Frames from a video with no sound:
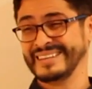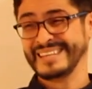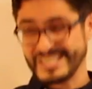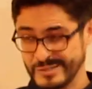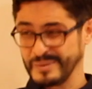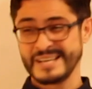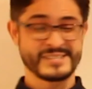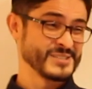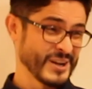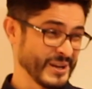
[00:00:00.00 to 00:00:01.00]
this
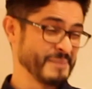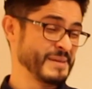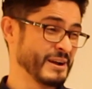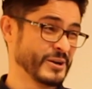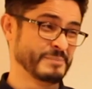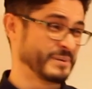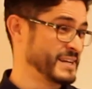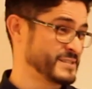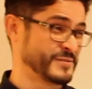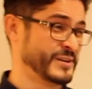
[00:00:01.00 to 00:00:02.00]
place is not going to be a good
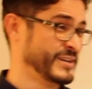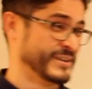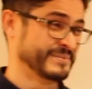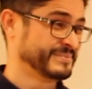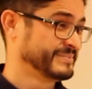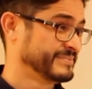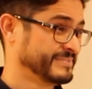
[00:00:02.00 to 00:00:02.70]
place for you.